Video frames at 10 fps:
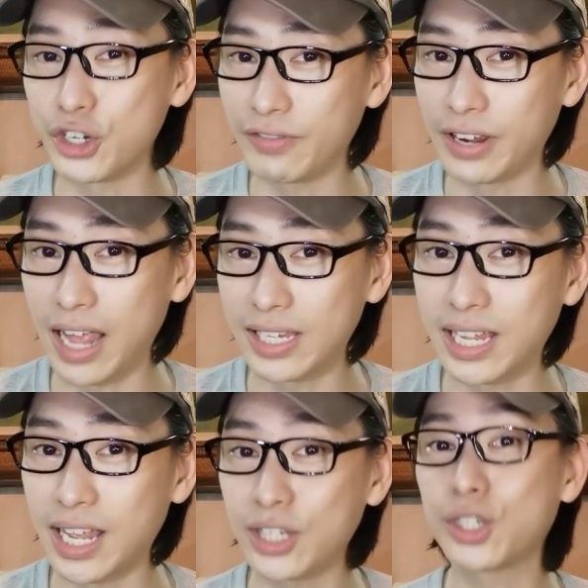Regine
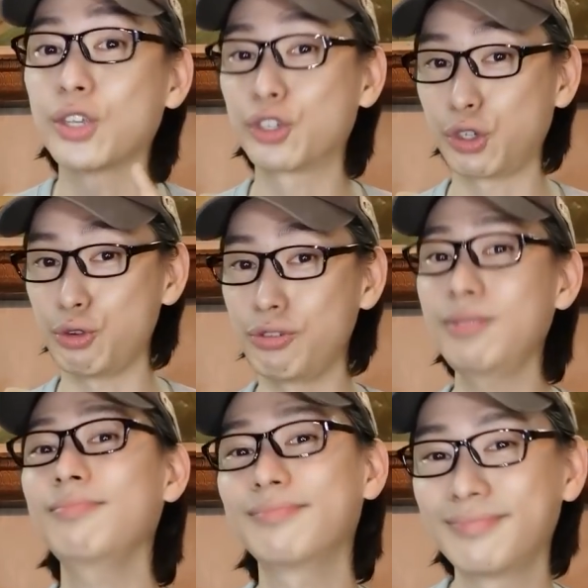Velasquez,
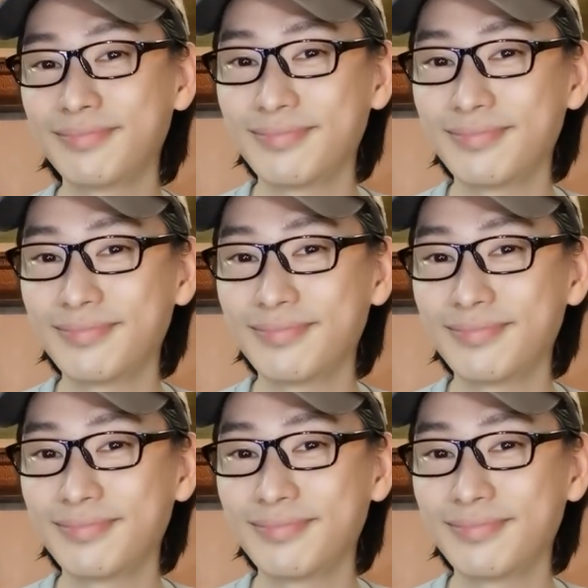soon.